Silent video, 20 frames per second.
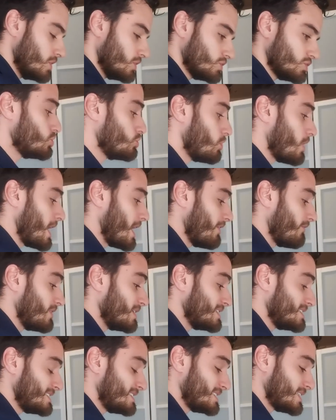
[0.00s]
So you'll
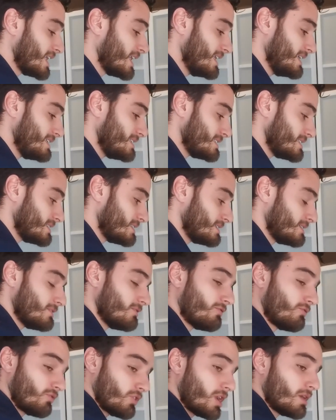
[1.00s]
have tight
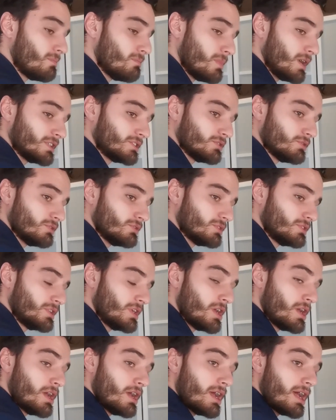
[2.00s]
front muscles